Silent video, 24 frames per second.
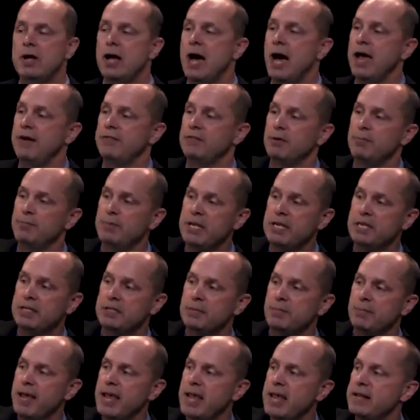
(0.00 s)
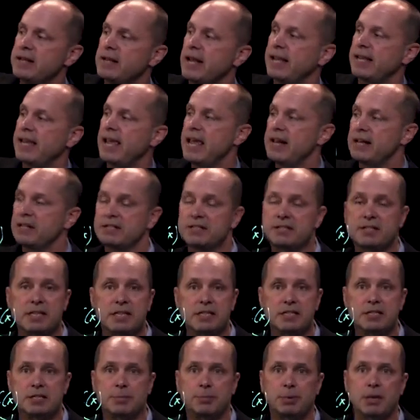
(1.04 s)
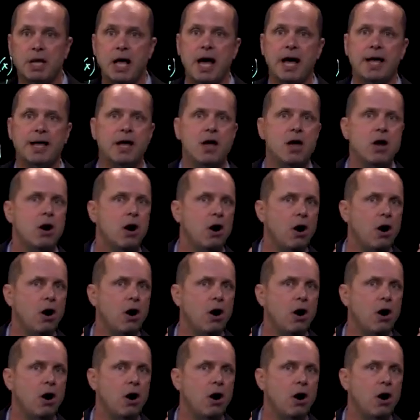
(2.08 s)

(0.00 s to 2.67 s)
I have to meet demand, I can't exceed supply,